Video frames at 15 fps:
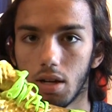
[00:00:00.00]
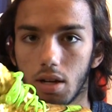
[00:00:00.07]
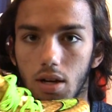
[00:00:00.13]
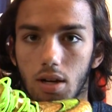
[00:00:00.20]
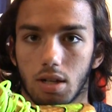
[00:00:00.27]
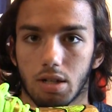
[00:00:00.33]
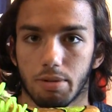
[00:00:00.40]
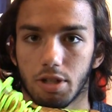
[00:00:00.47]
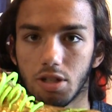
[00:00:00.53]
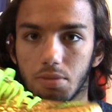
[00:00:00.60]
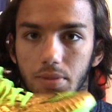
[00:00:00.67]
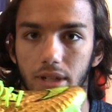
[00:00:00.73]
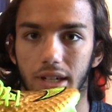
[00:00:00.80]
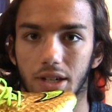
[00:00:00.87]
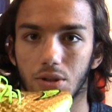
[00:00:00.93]
especially
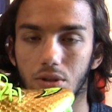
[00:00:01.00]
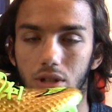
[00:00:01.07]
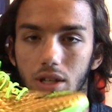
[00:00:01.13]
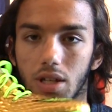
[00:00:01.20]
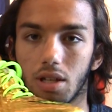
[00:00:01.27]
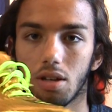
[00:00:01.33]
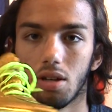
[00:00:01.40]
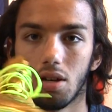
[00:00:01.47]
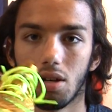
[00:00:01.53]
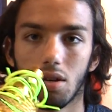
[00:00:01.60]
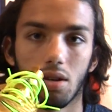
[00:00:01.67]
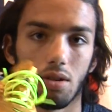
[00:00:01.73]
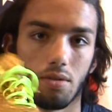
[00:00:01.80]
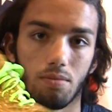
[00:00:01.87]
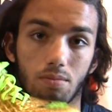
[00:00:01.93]
being only
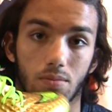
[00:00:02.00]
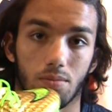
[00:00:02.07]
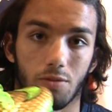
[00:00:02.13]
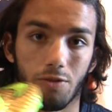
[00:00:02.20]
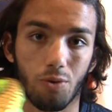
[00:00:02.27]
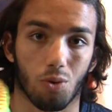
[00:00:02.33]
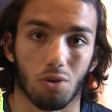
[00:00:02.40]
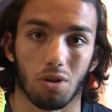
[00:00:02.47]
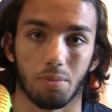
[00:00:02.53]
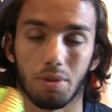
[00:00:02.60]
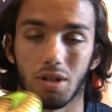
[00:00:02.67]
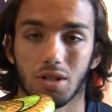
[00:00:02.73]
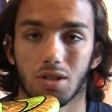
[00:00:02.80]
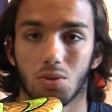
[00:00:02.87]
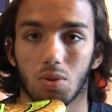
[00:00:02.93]

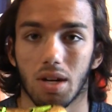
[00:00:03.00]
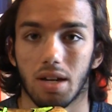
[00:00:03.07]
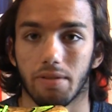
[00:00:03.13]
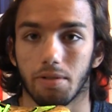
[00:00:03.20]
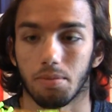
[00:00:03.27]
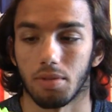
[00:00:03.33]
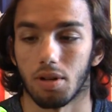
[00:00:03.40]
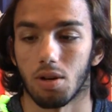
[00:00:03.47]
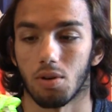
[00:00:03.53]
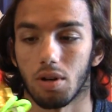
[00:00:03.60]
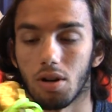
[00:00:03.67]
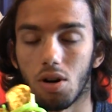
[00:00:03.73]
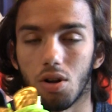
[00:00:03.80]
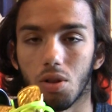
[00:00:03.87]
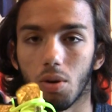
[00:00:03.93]
$40 away from going
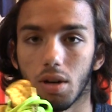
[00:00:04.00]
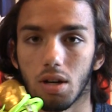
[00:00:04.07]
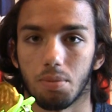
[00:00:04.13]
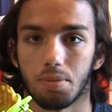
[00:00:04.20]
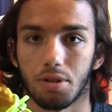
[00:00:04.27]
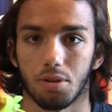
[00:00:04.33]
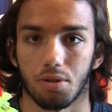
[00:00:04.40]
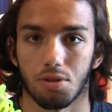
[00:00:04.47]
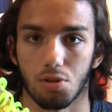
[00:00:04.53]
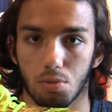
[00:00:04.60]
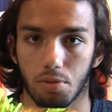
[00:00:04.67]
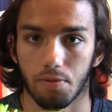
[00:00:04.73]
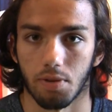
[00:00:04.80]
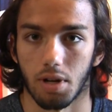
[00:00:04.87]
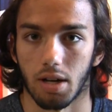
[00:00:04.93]
all the way up to the
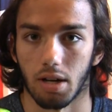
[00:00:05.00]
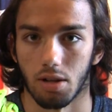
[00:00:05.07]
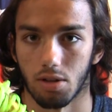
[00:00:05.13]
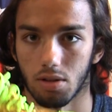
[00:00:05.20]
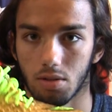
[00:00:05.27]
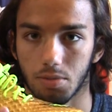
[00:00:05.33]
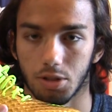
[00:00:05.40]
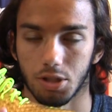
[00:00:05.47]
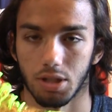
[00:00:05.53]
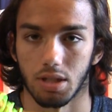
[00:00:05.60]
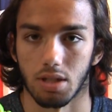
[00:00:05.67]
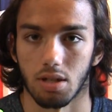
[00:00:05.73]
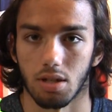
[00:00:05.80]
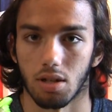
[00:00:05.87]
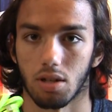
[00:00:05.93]
Superfly or the
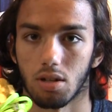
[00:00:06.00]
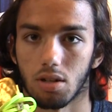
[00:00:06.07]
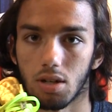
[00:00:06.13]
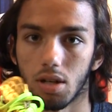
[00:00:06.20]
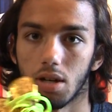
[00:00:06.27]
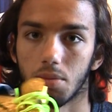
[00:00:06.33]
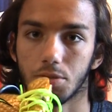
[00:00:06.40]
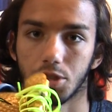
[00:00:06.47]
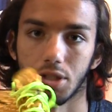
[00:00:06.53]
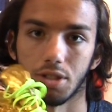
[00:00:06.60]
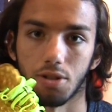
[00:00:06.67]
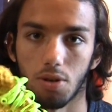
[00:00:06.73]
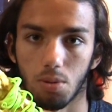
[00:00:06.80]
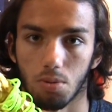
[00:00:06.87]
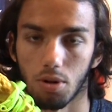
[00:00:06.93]
Magista
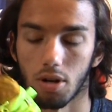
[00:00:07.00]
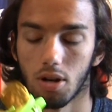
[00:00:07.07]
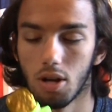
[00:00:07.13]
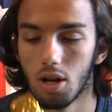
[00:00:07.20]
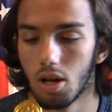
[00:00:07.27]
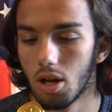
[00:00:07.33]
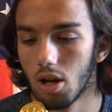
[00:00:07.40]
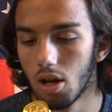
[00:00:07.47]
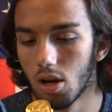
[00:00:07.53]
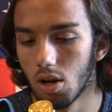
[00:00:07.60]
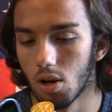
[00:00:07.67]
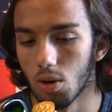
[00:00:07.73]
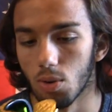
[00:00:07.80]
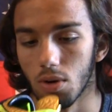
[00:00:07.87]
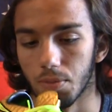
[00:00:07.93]
Obra,
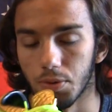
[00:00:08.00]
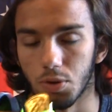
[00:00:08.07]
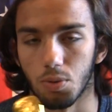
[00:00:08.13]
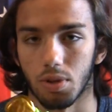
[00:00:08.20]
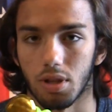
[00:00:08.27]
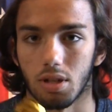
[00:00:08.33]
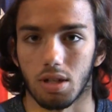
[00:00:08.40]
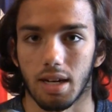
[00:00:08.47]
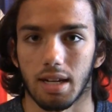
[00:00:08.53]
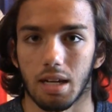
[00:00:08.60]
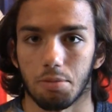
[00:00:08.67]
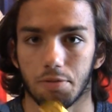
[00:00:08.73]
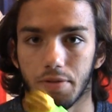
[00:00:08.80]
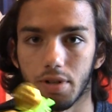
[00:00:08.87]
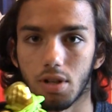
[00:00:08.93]
or a boot with the
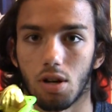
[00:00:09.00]
dynamic fit